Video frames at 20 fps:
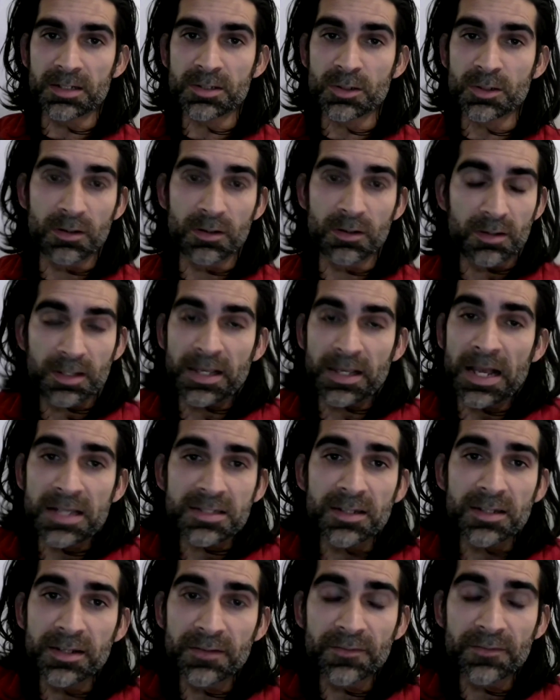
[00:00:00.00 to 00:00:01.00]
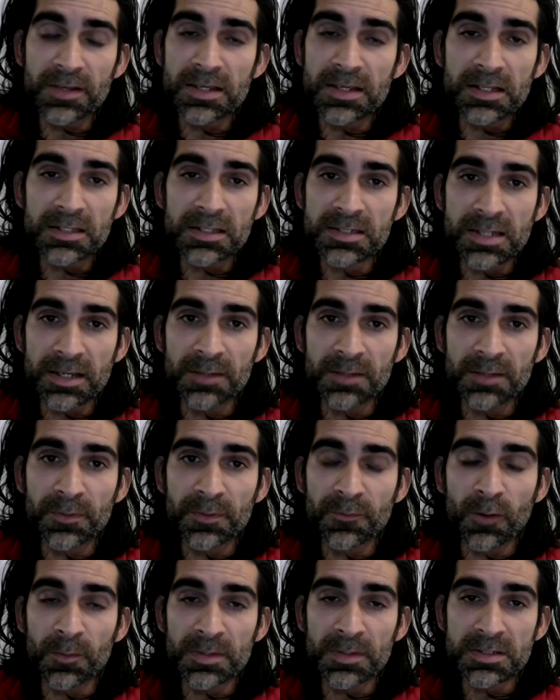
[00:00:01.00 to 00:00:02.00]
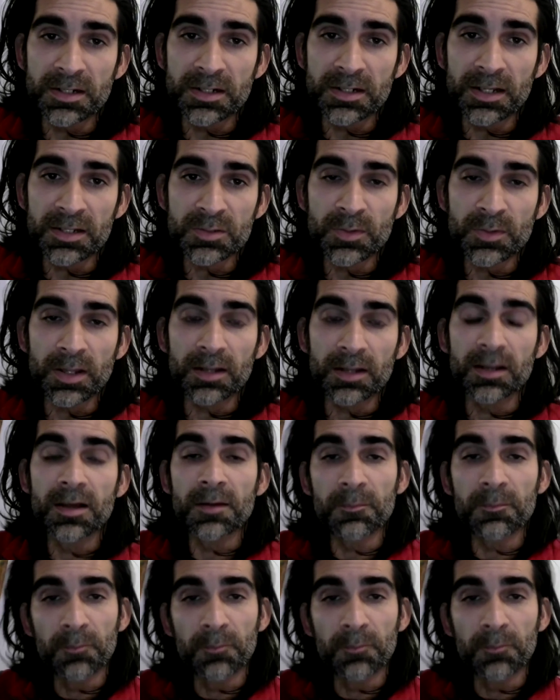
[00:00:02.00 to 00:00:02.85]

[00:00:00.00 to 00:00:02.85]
So gasoline vehicles take a performance hit as well.